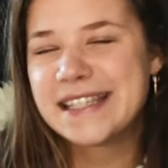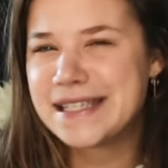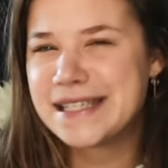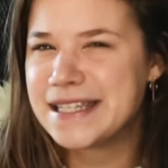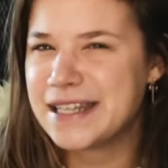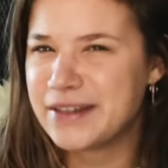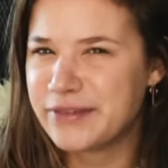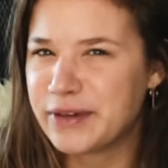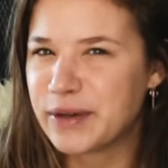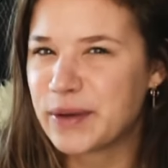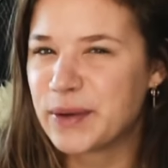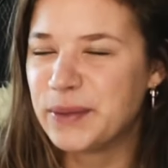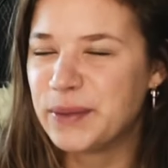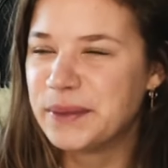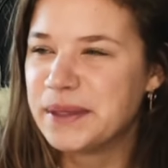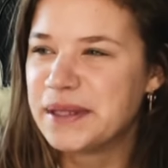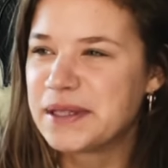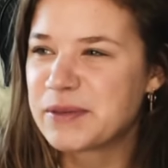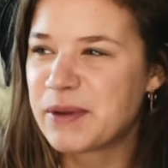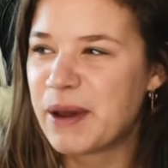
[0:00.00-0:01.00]

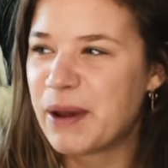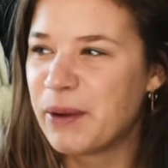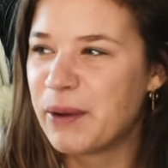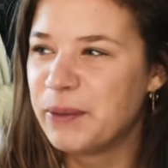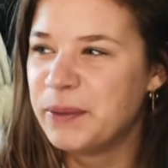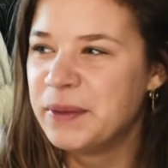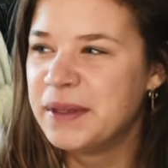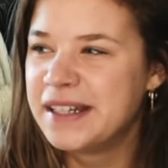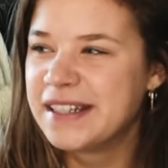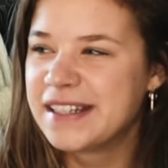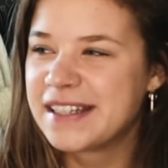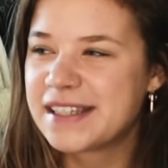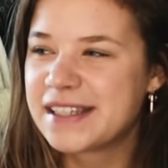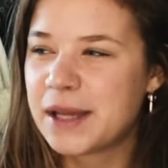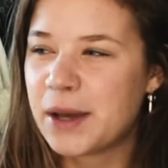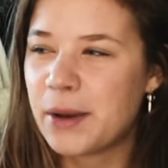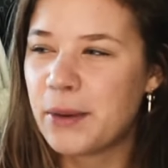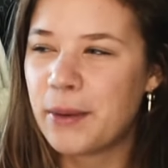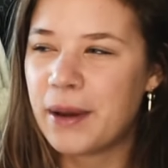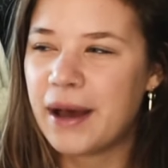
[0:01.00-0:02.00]
difficult as well.
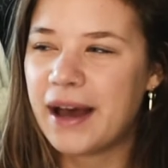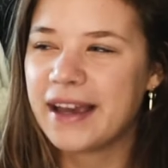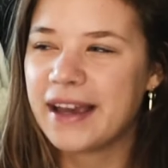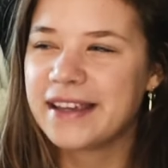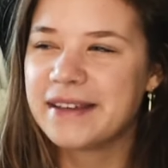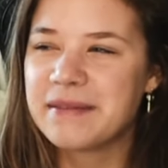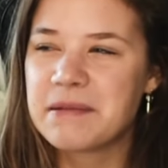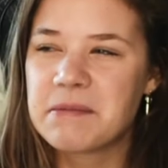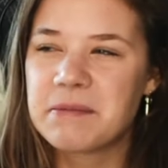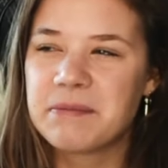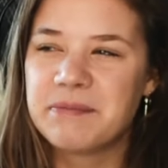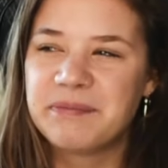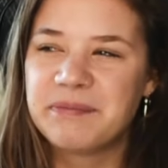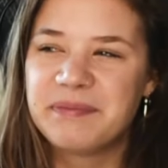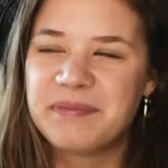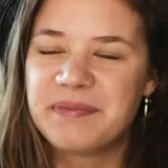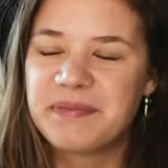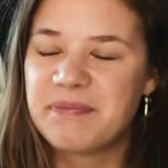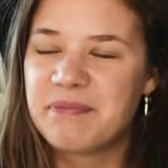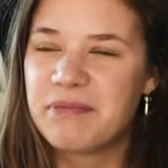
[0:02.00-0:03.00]
So I
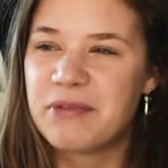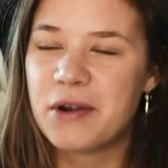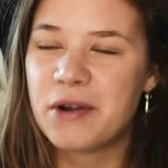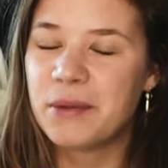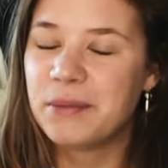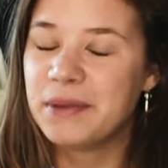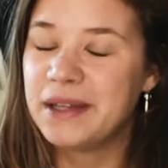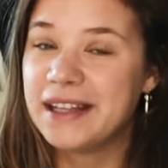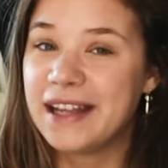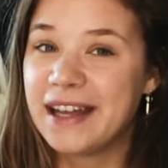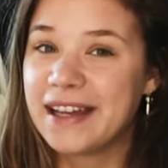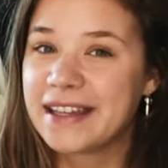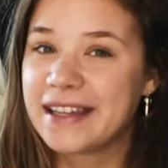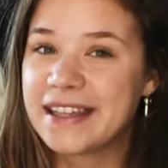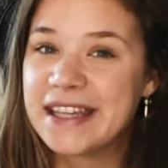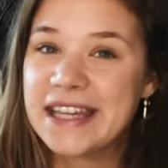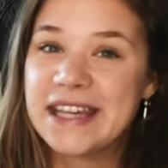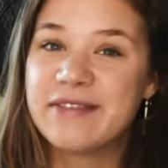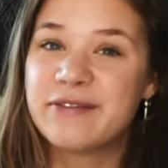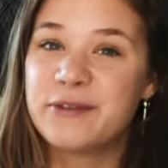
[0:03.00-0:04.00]
probably, like,
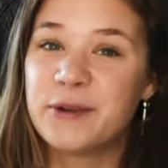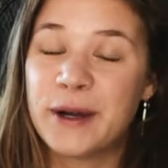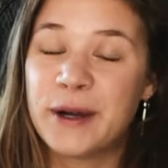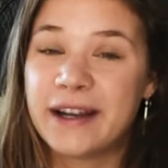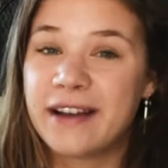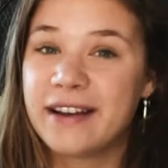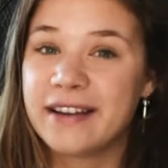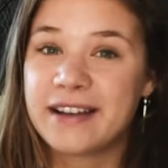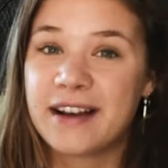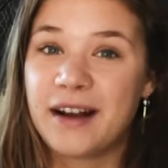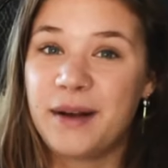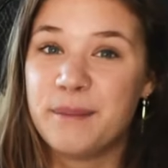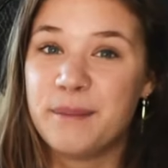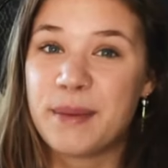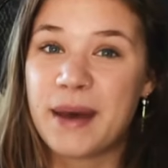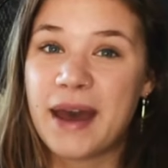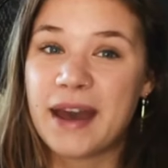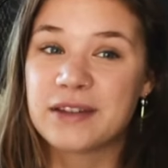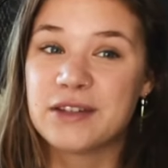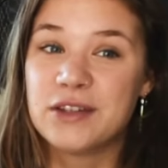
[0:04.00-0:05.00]
when I come
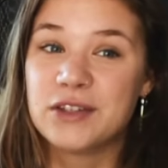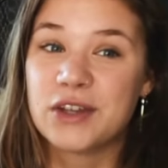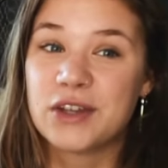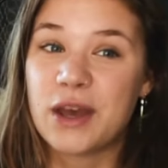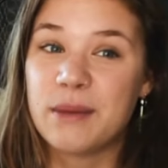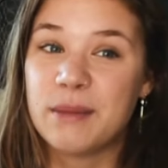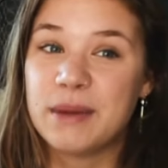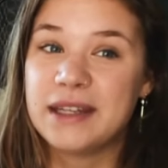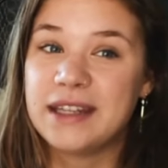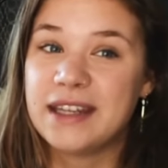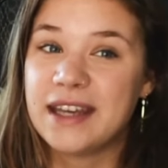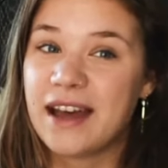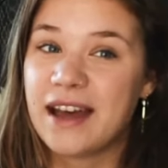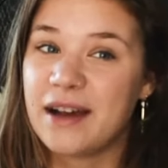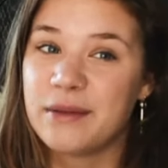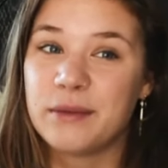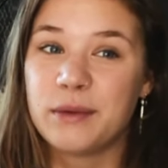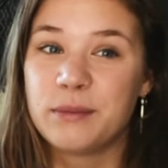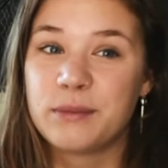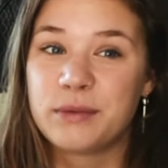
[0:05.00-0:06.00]
back to Germany,
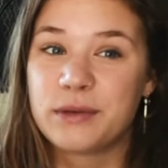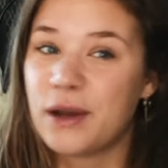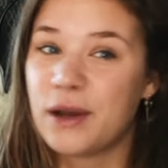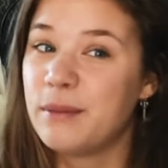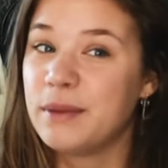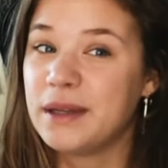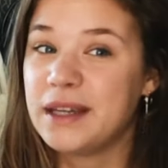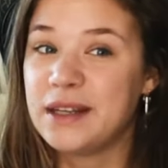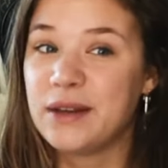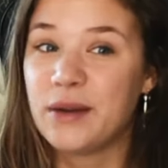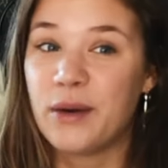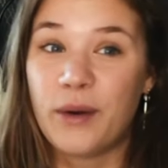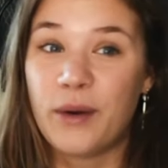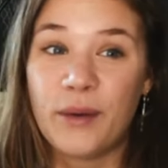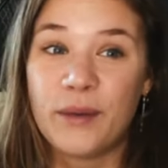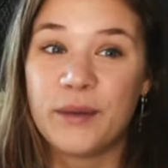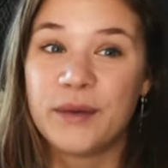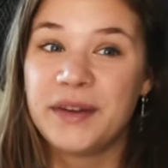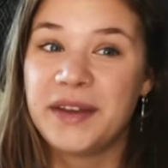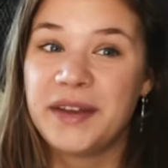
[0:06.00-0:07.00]
I will probably not